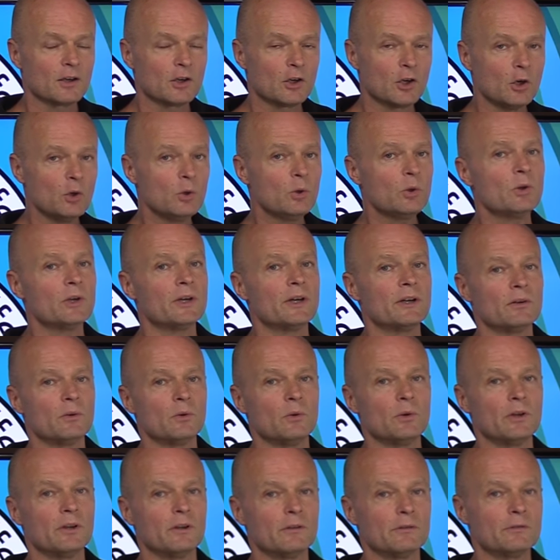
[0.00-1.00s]
coconut
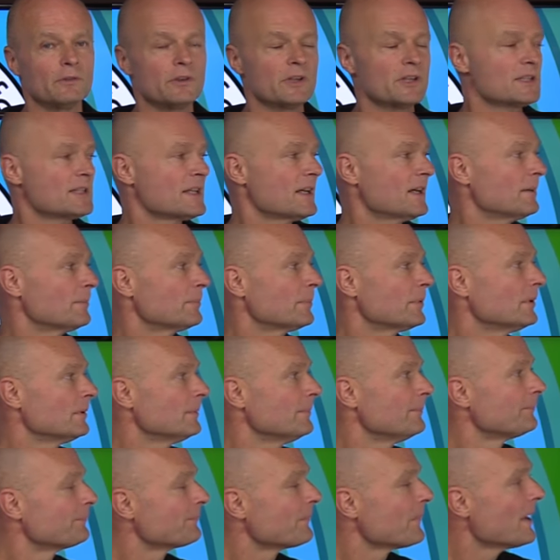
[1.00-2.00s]
oil, for
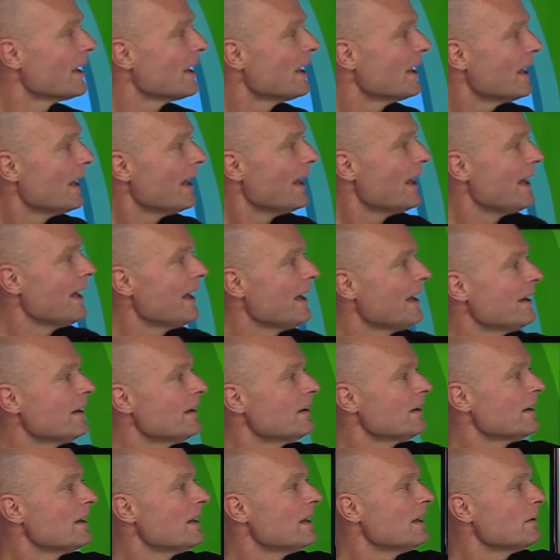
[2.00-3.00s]
example.
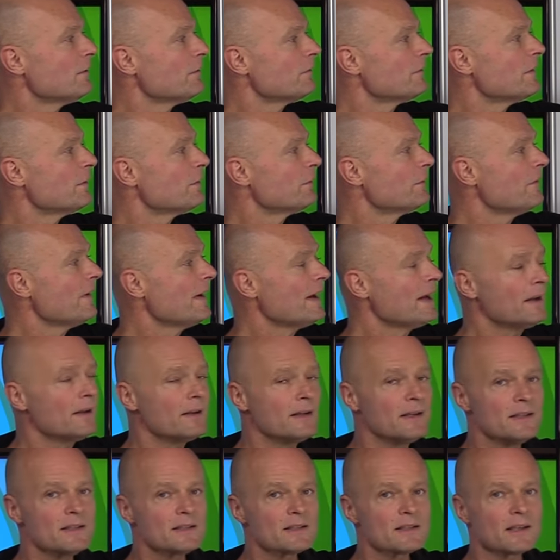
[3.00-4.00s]
And if the
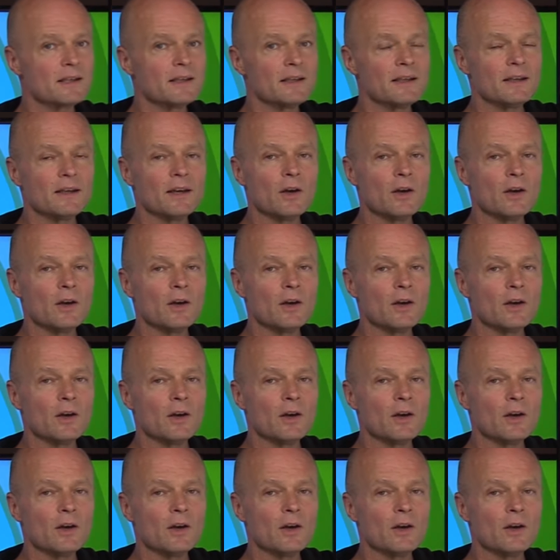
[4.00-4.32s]
fat is